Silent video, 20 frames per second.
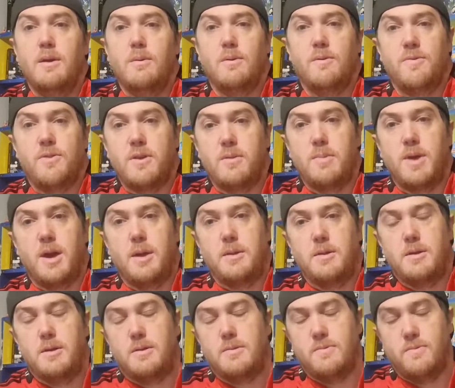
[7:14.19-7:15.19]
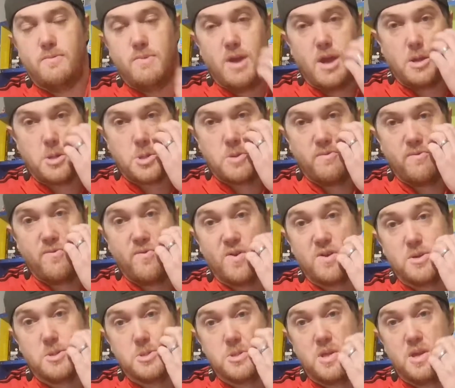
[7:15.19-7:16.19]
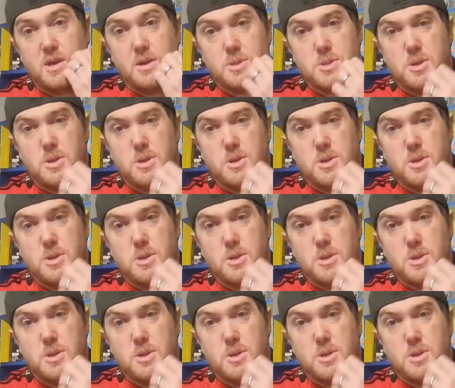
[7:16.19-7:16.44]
with the amount of action figures there.